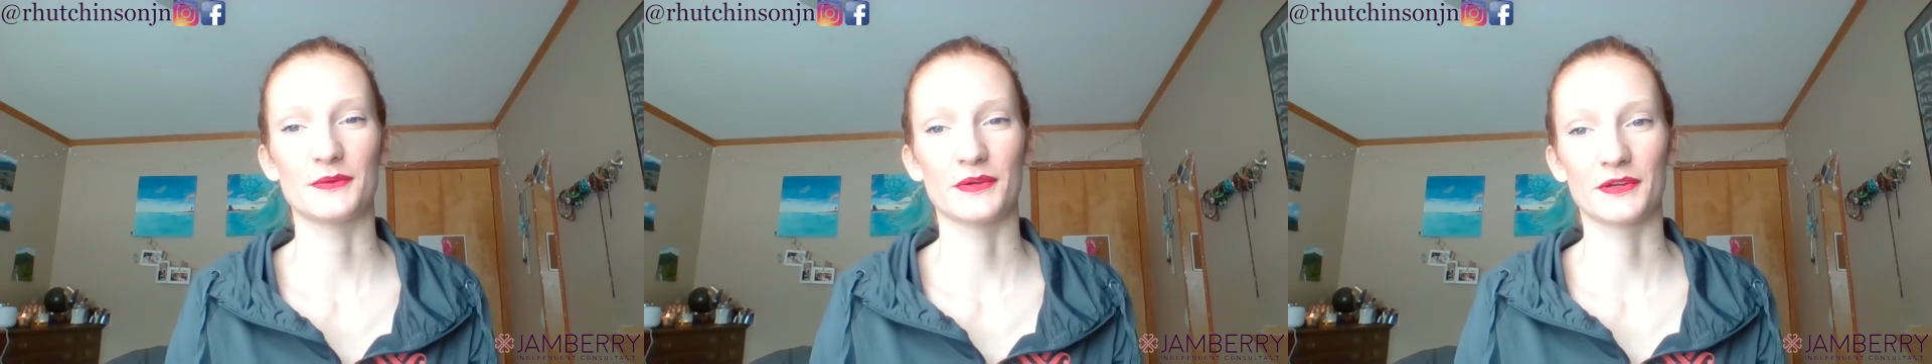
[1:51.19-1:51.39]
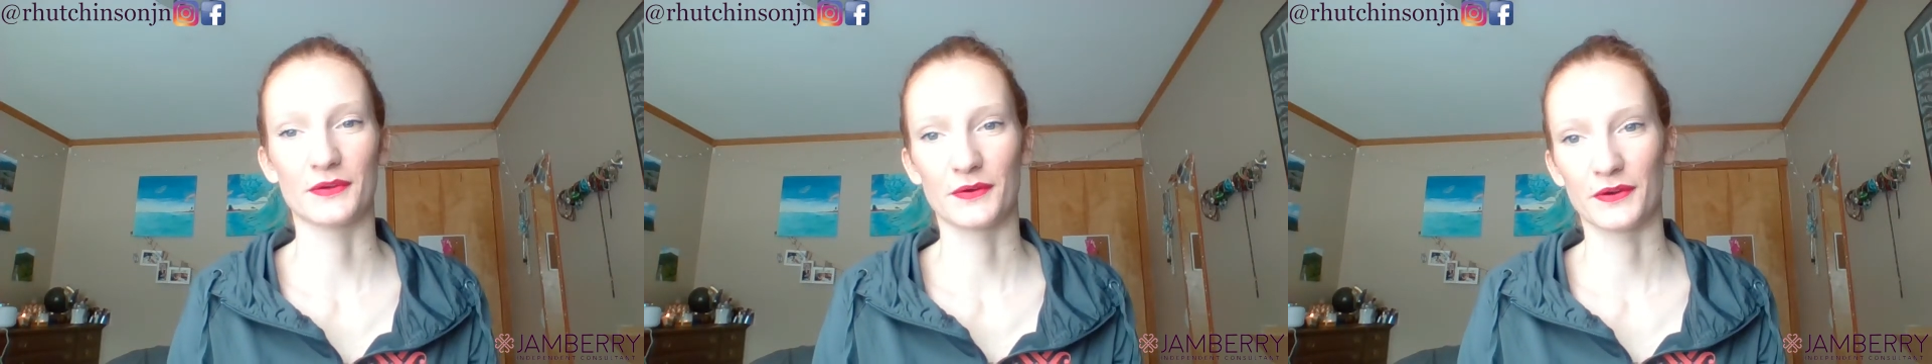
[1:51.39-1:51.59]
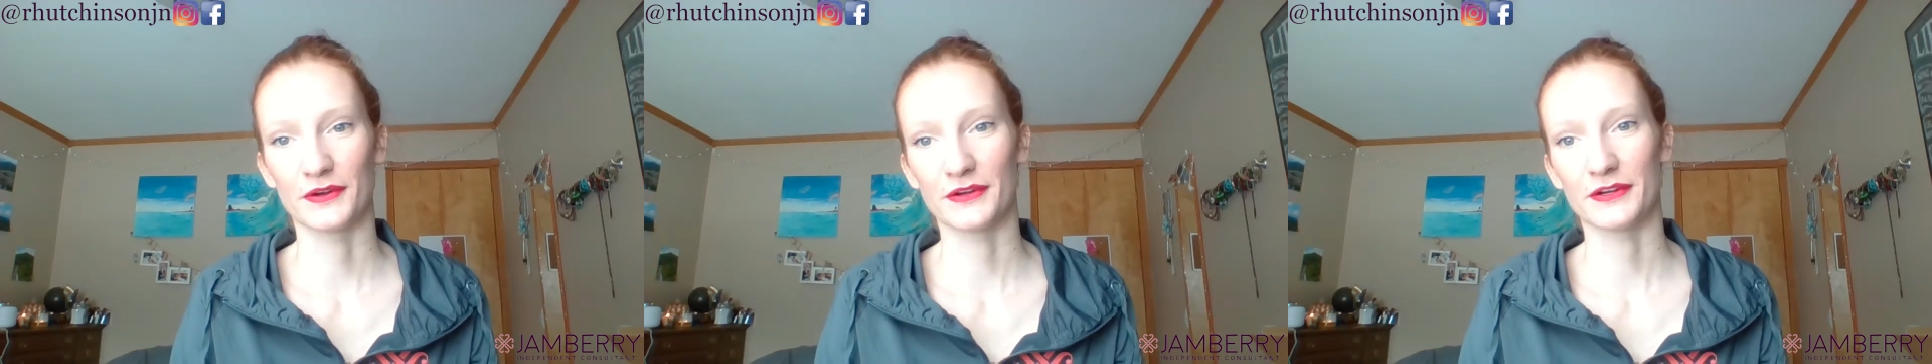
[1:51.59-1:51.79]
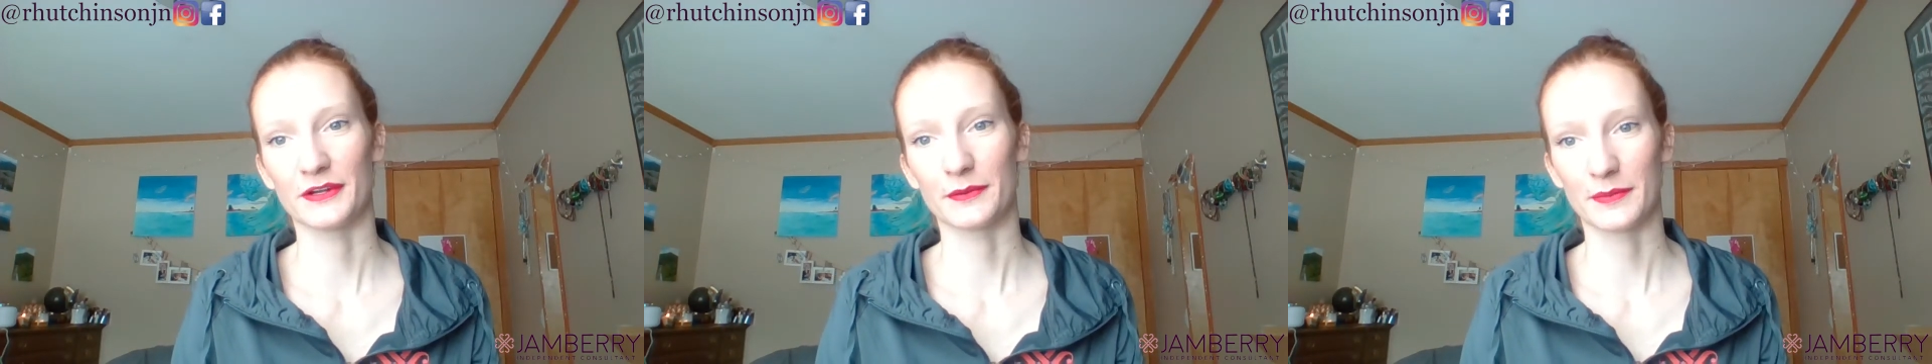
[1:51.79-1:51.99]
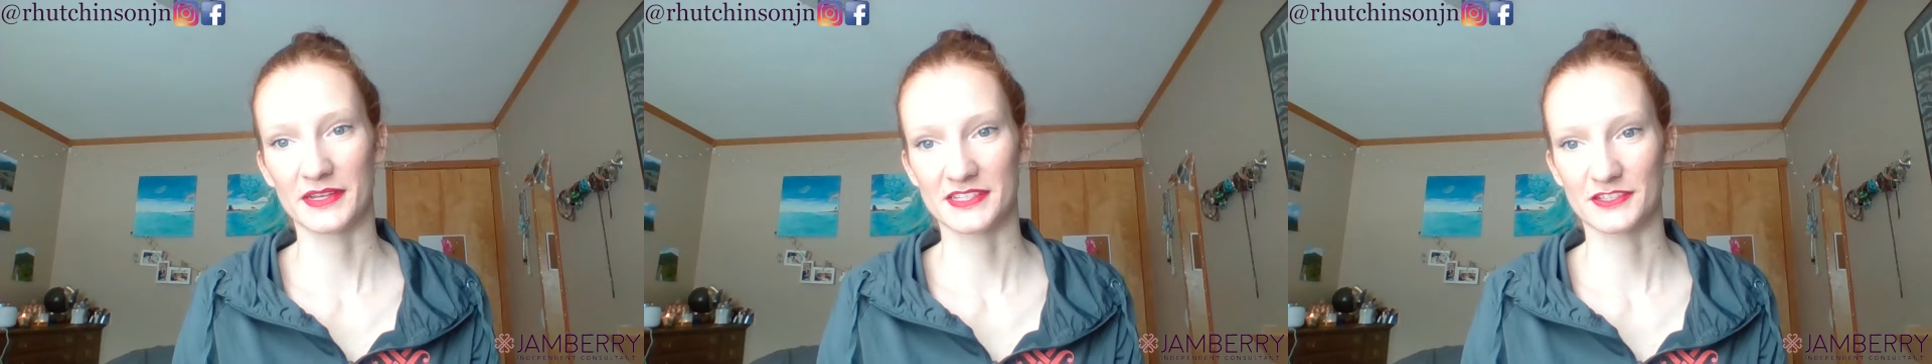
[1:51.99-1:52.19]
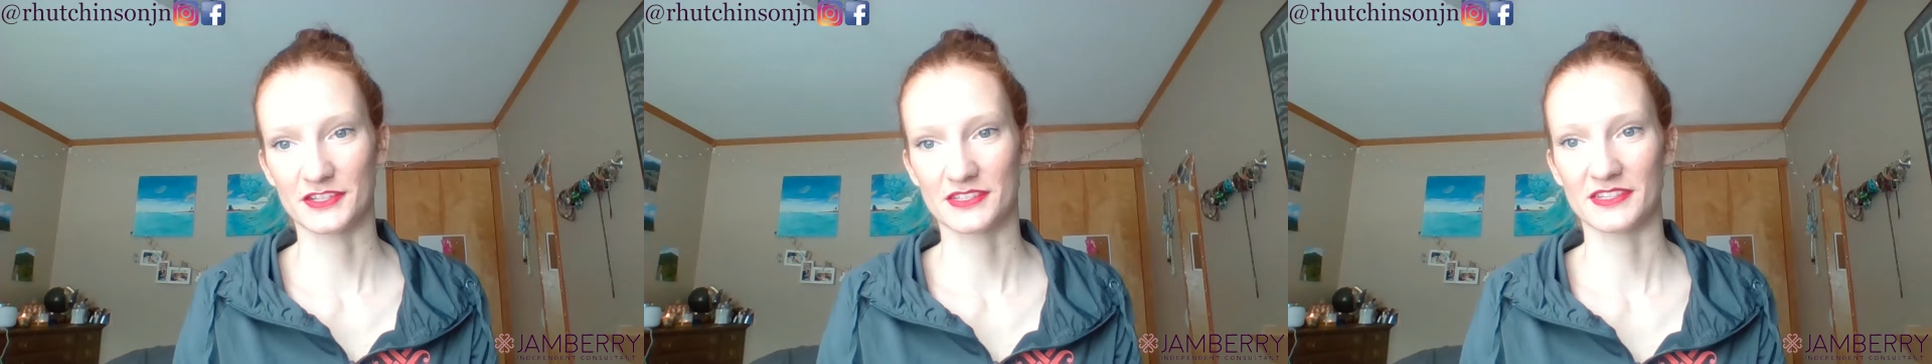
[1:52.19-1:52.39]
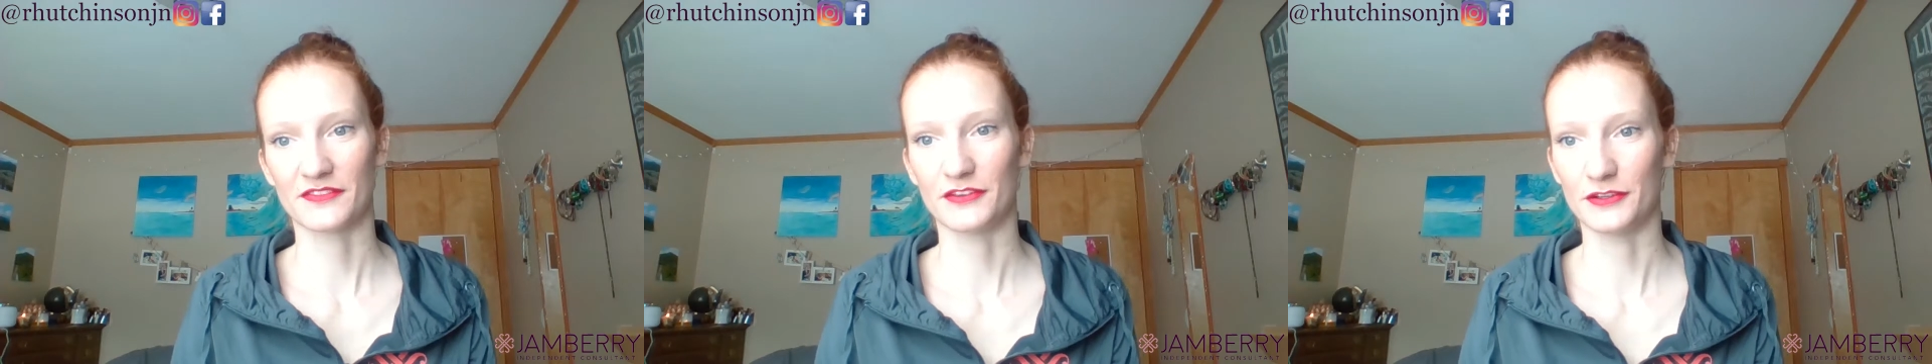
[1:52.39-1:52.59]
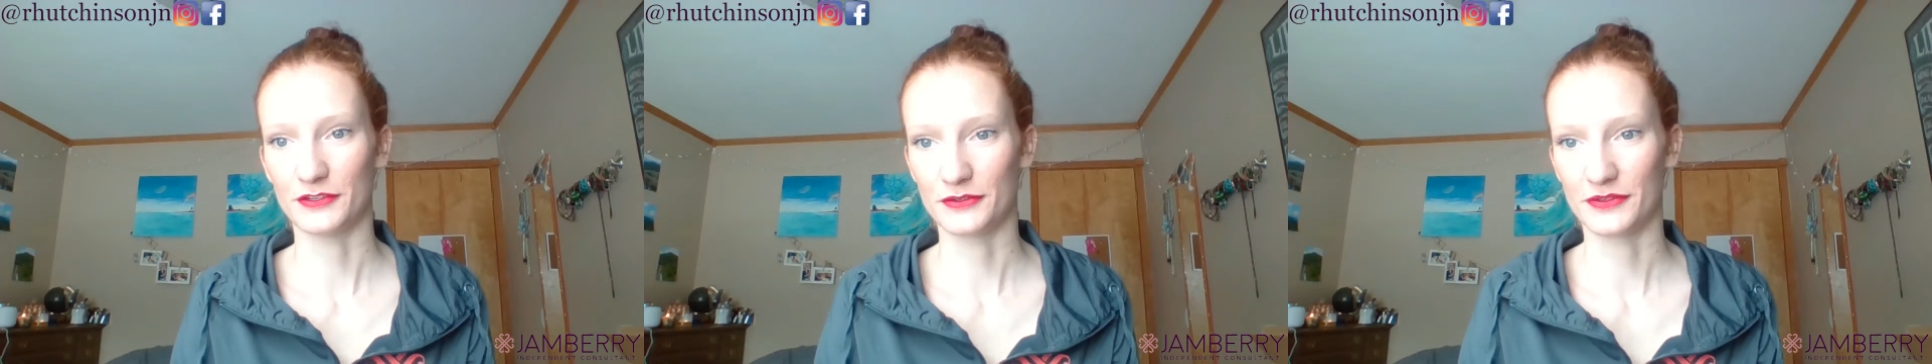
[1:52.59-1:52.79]
ignore your messages if
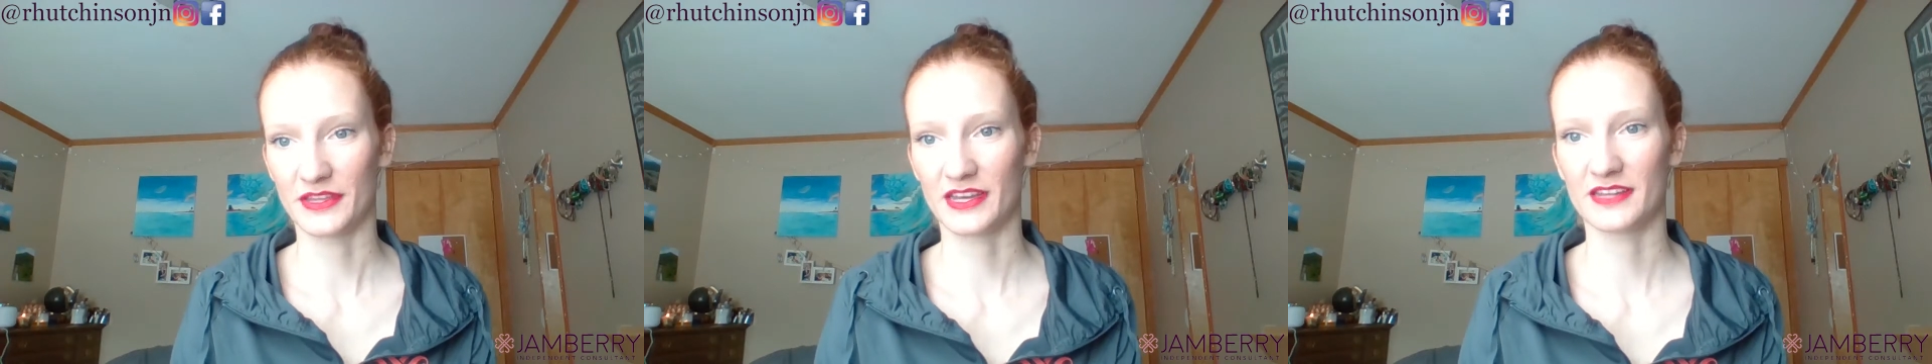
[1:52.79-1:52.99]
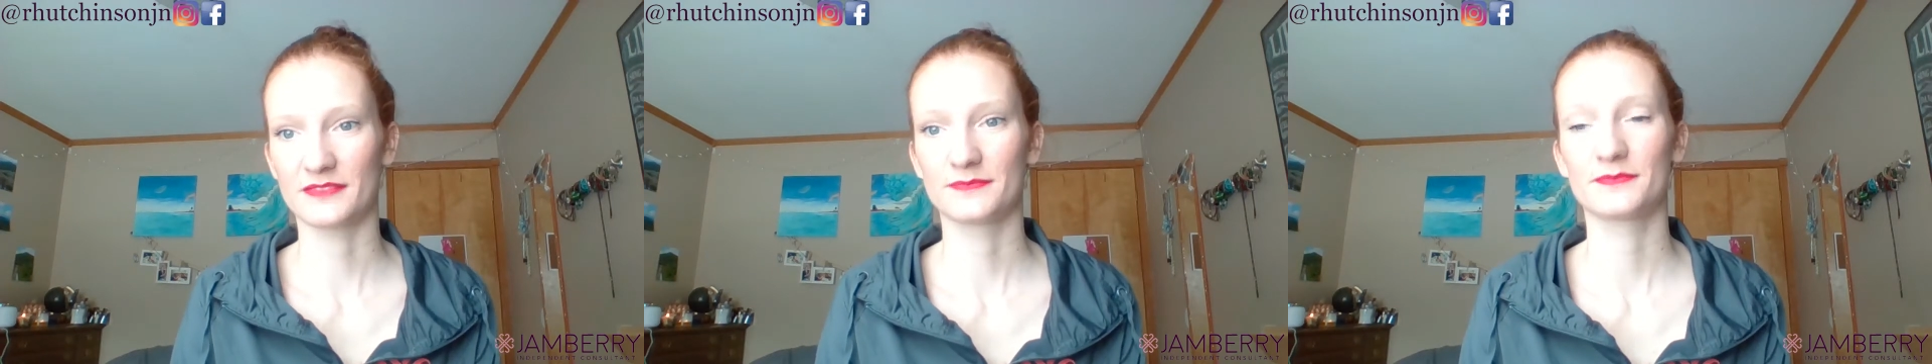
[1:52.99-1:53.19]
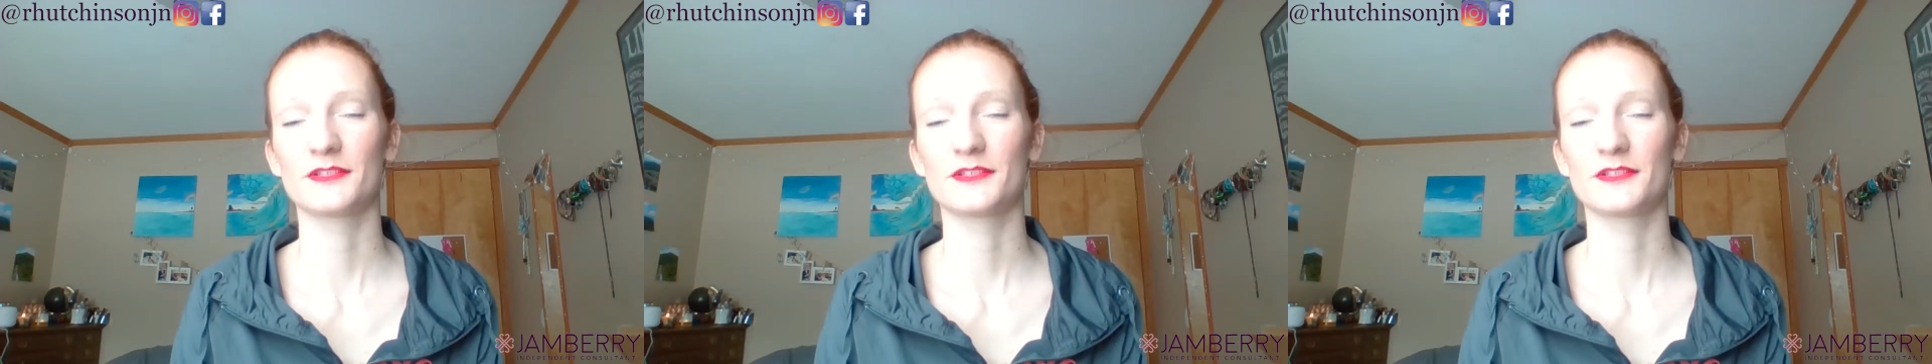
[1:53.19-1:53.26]
you do that.